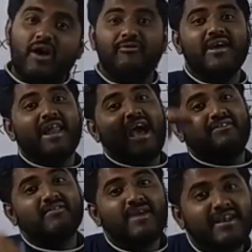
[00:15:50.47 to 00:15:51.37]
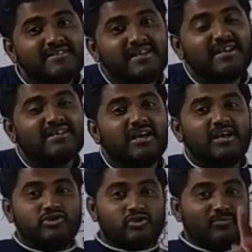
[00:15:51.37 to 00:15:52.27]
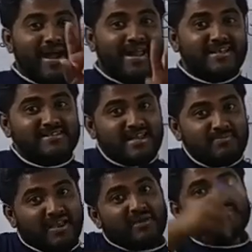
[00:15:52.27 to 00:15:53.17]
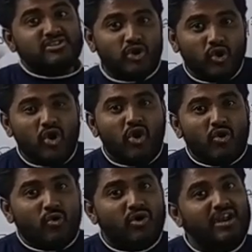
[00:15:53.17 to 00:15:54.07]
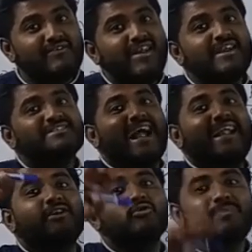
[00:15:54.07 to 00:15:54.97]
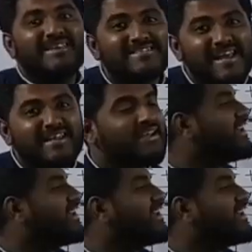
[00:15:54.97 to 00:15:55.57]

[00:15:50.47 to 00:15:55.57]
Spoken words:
We are having minus 8. So minus 8 becomes 0 only when it is added to plus 8.